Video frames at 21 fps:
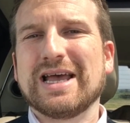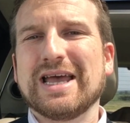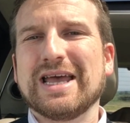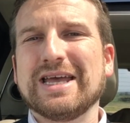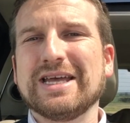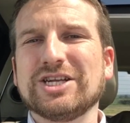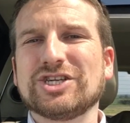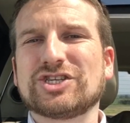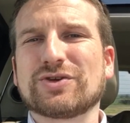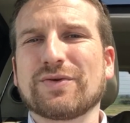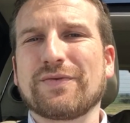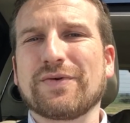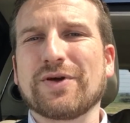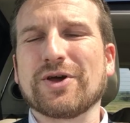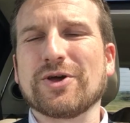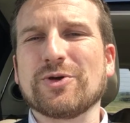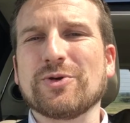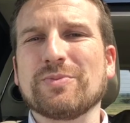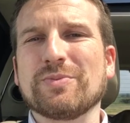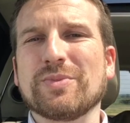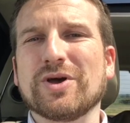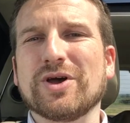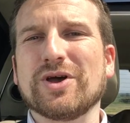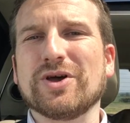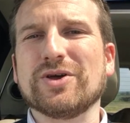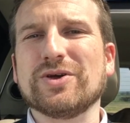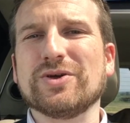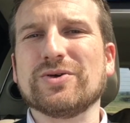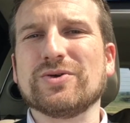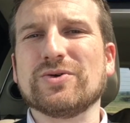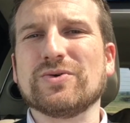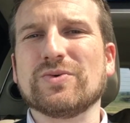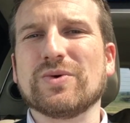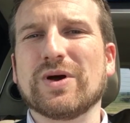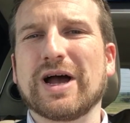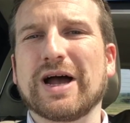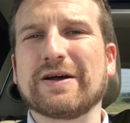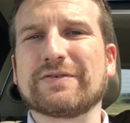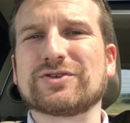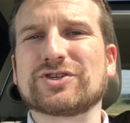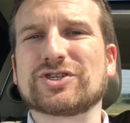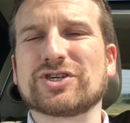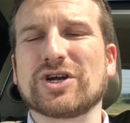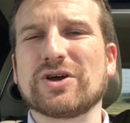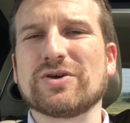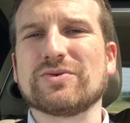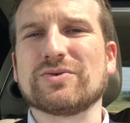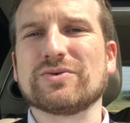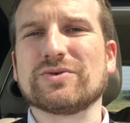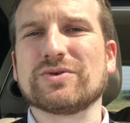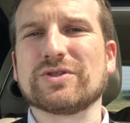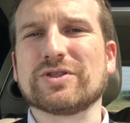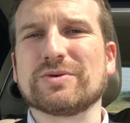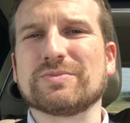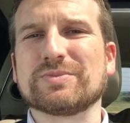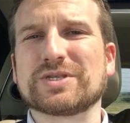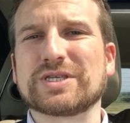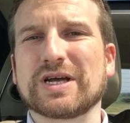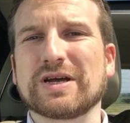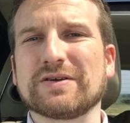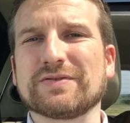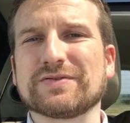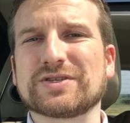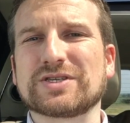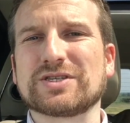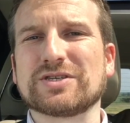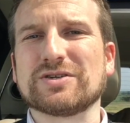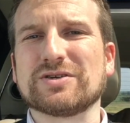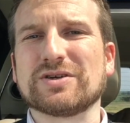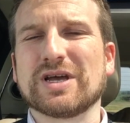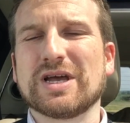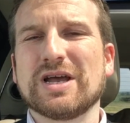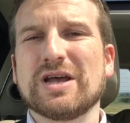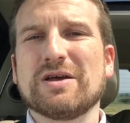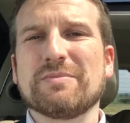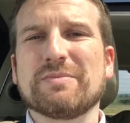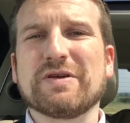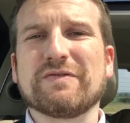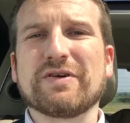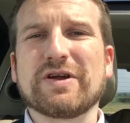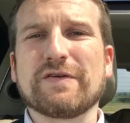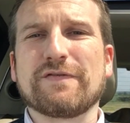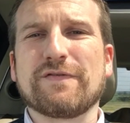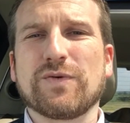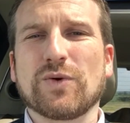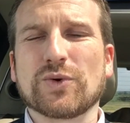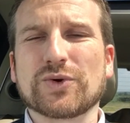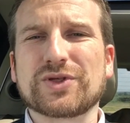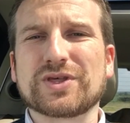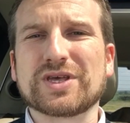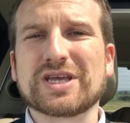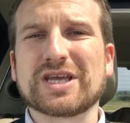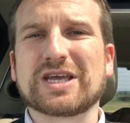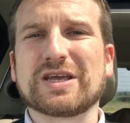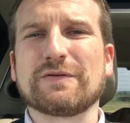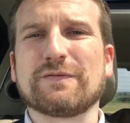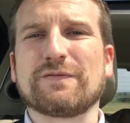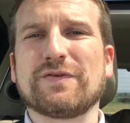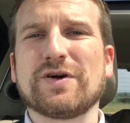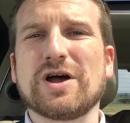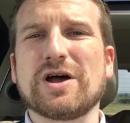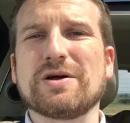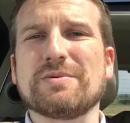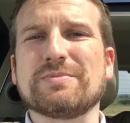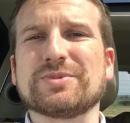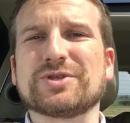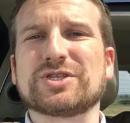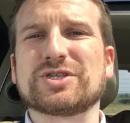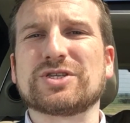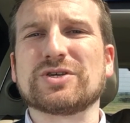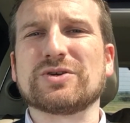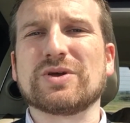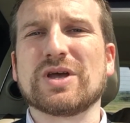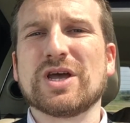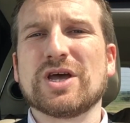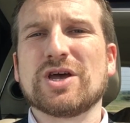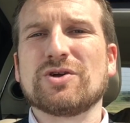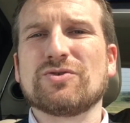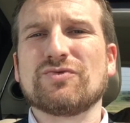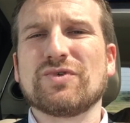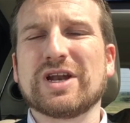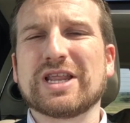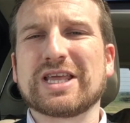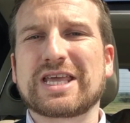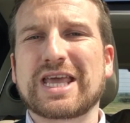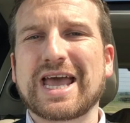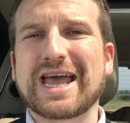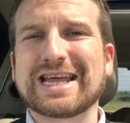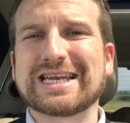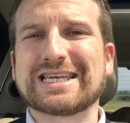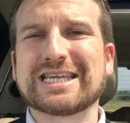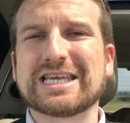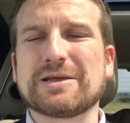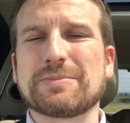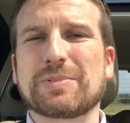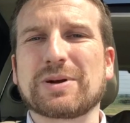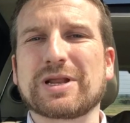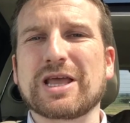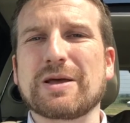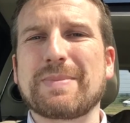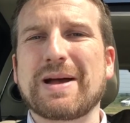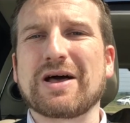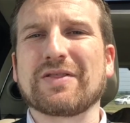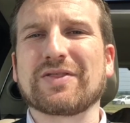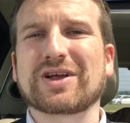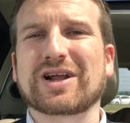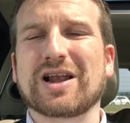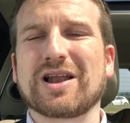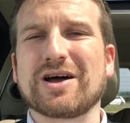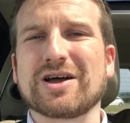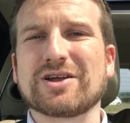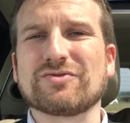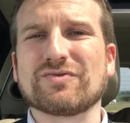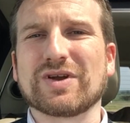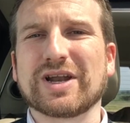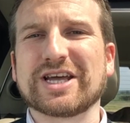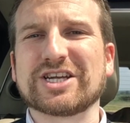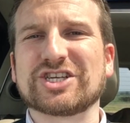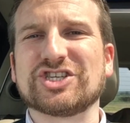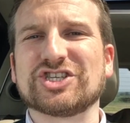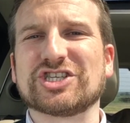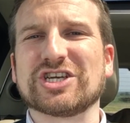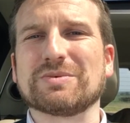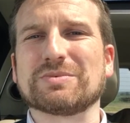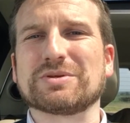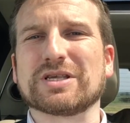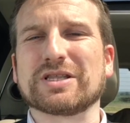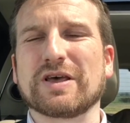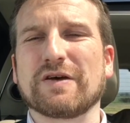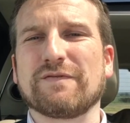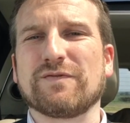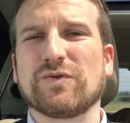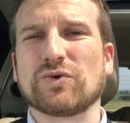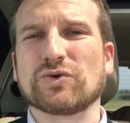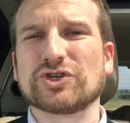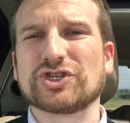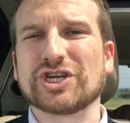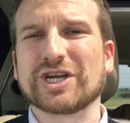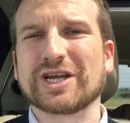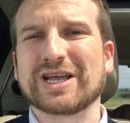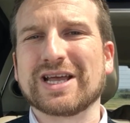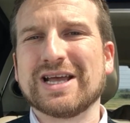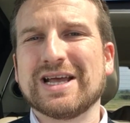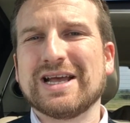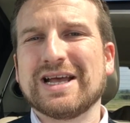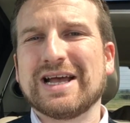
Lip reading: each of whom who have shown themselves to be very forward-thinking firms, to really care deeply about the client relationships that they're forging